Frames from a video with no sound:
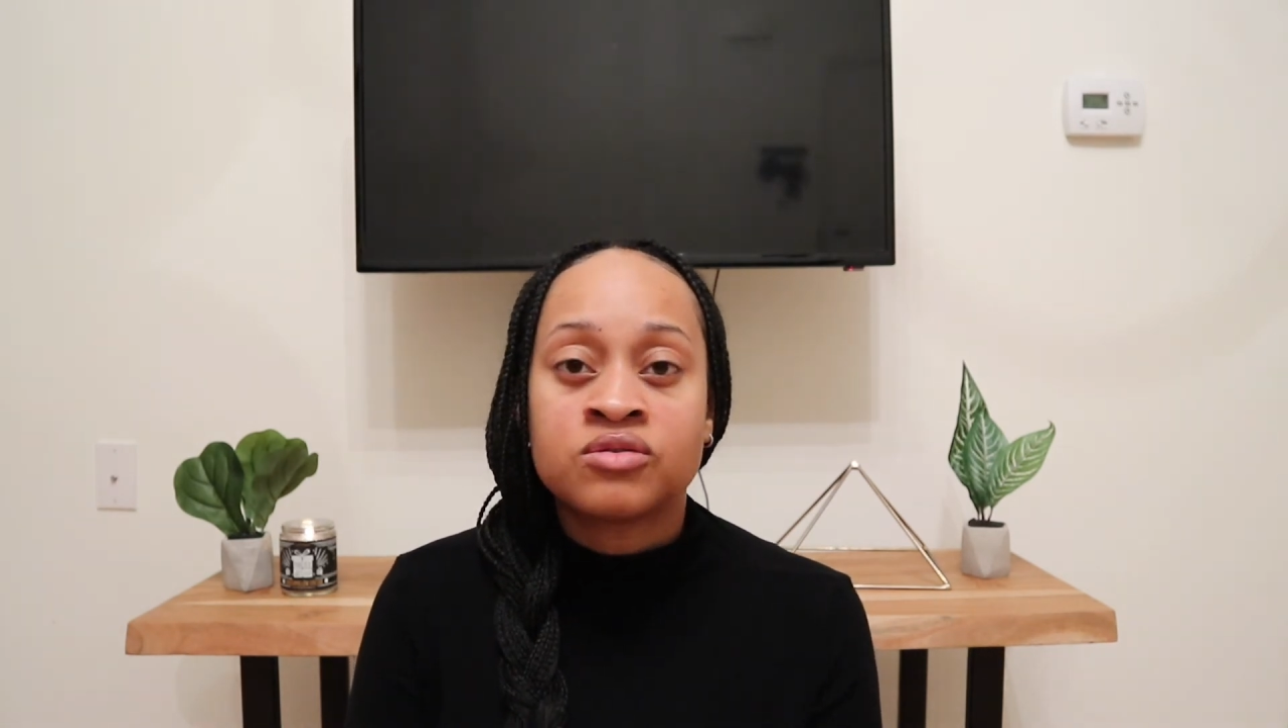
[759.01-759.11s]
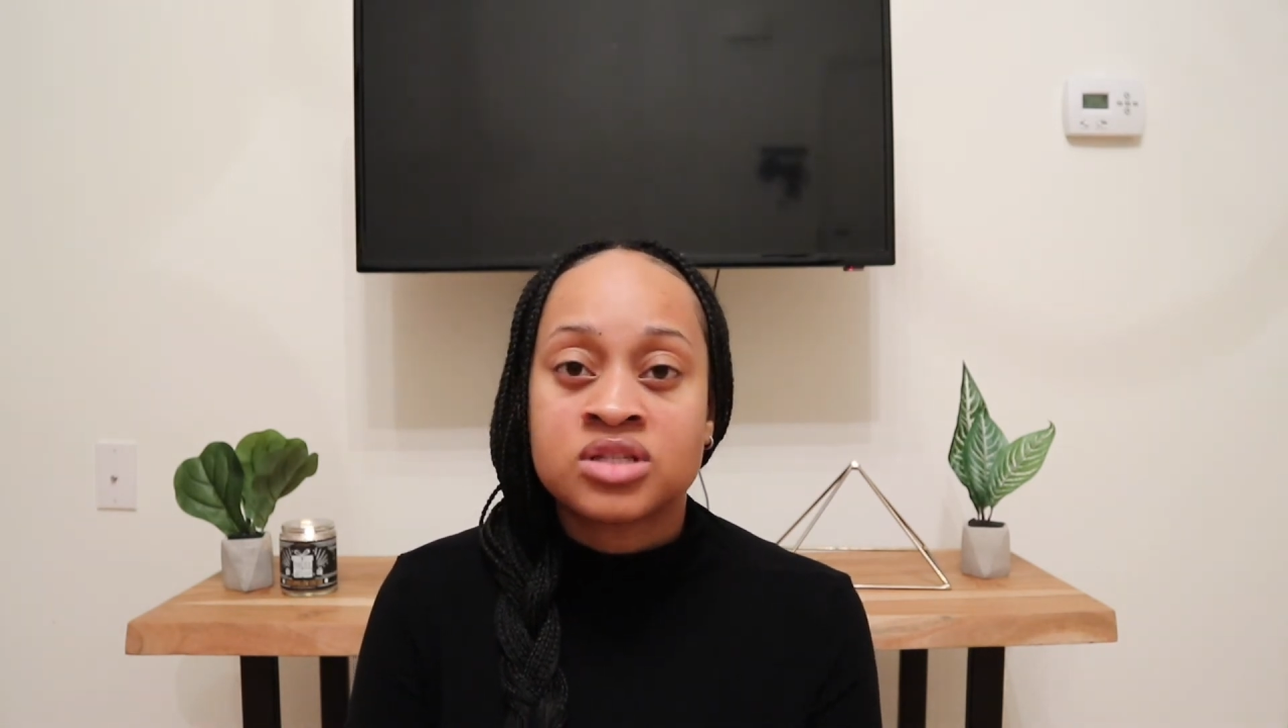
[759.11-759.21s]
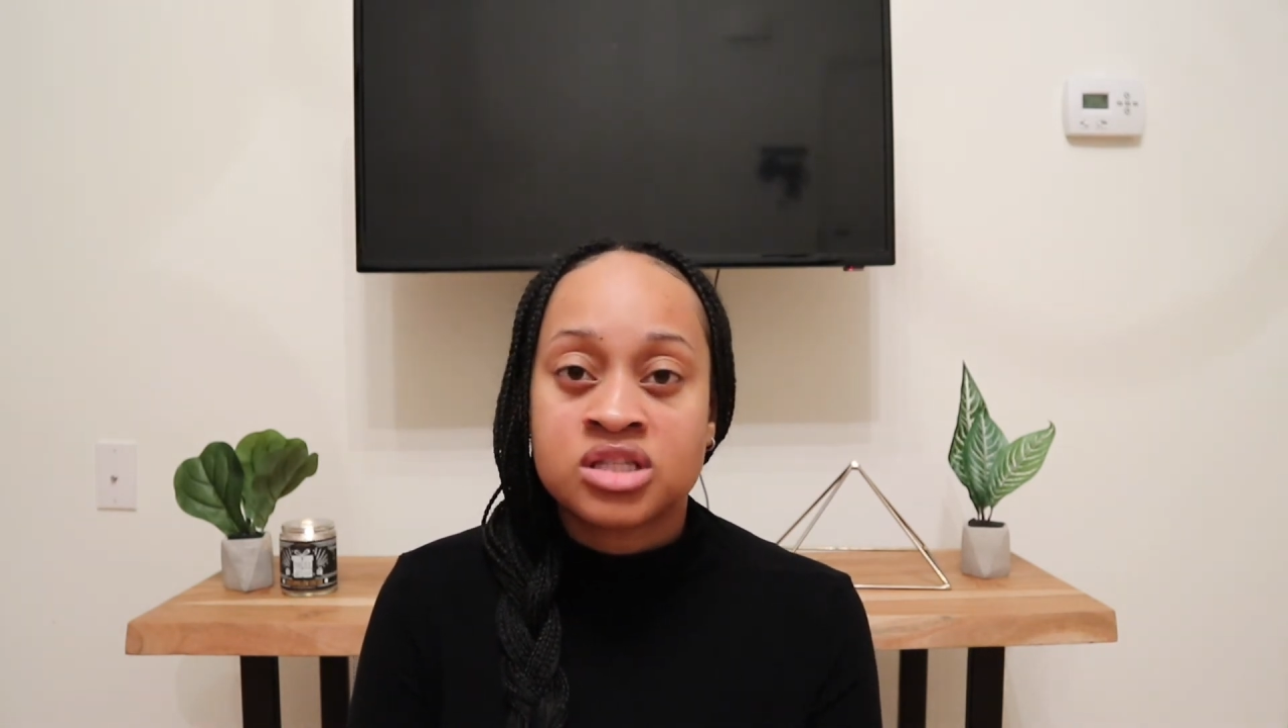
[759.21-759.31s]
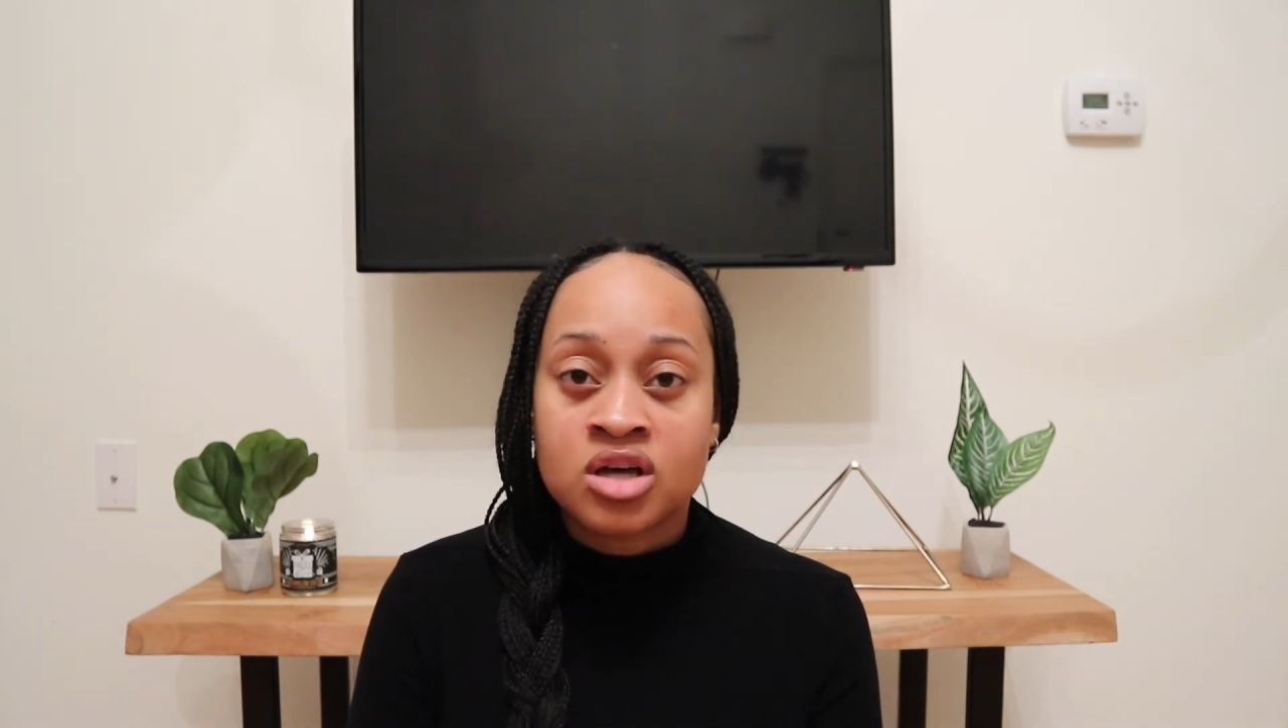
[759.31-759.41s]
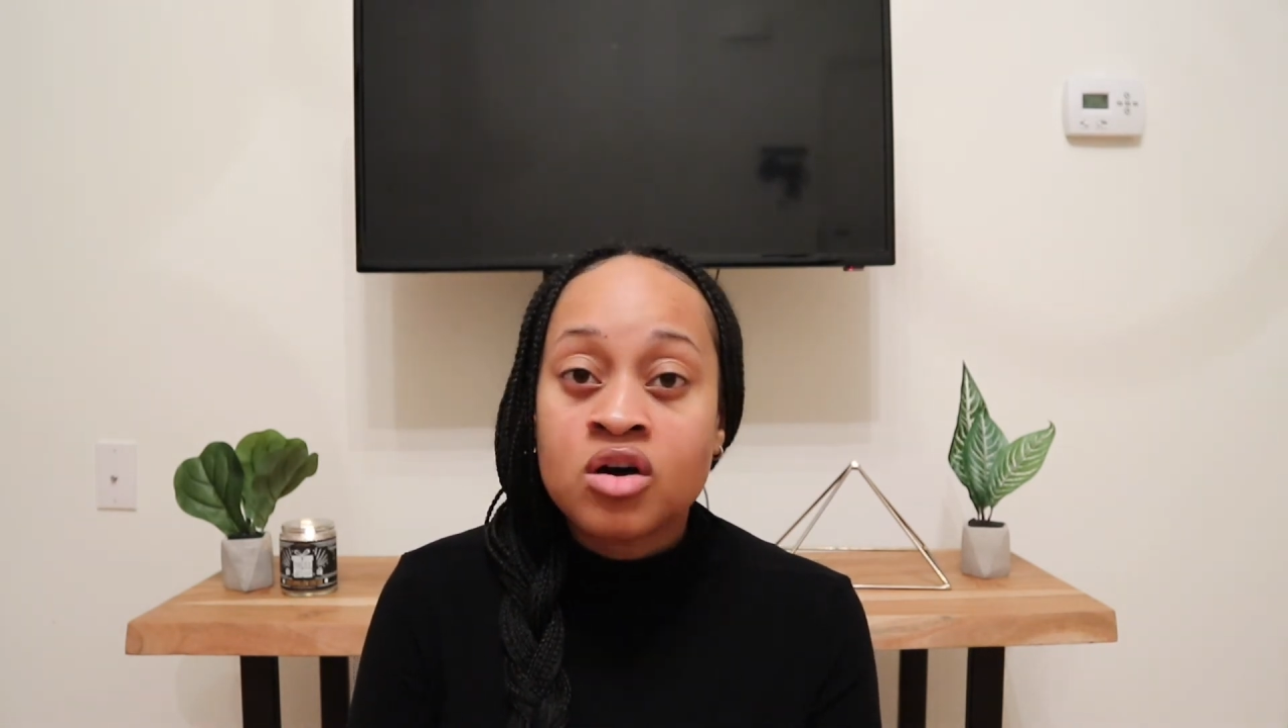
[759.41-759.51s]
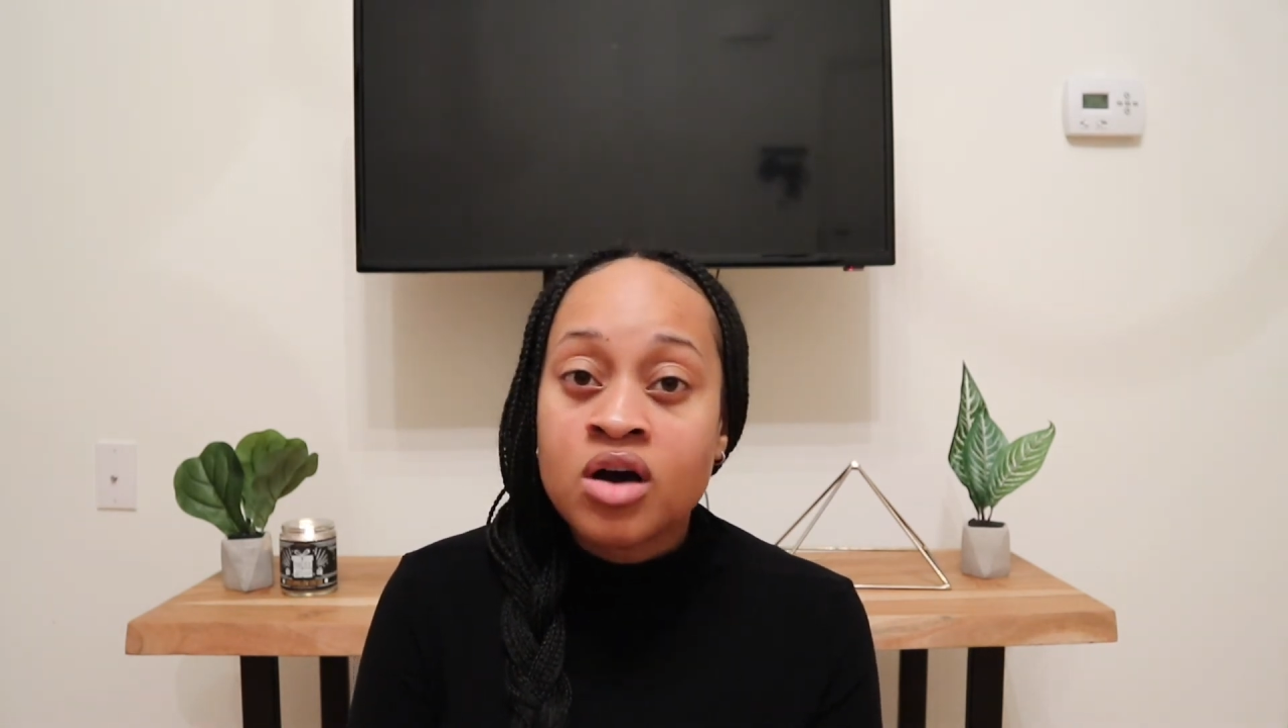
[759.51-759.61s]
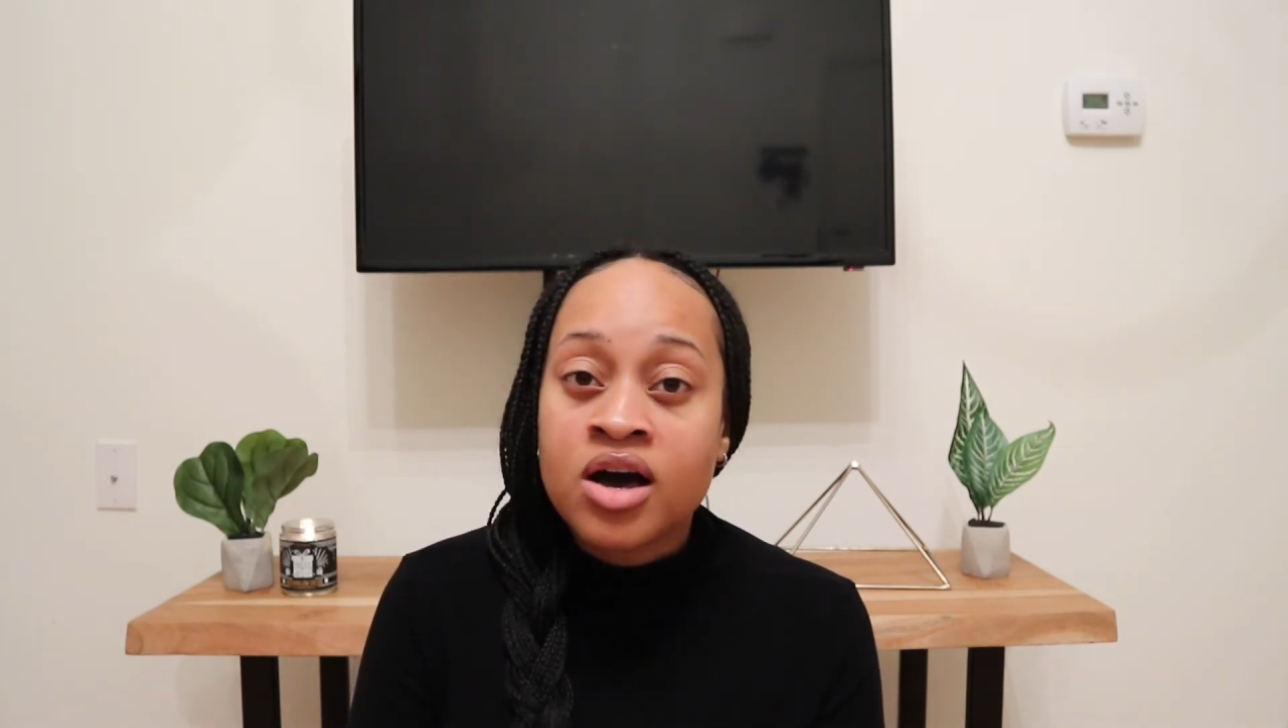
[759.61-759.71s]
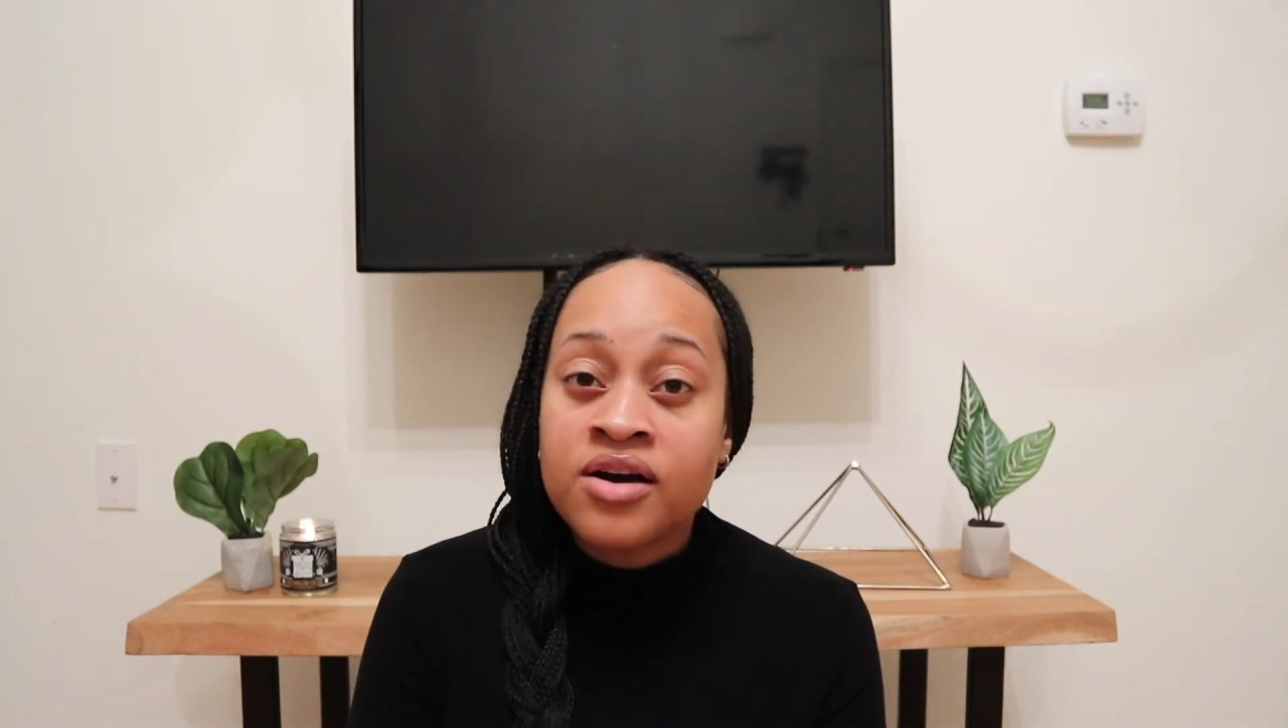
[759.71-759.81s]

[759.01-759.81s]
result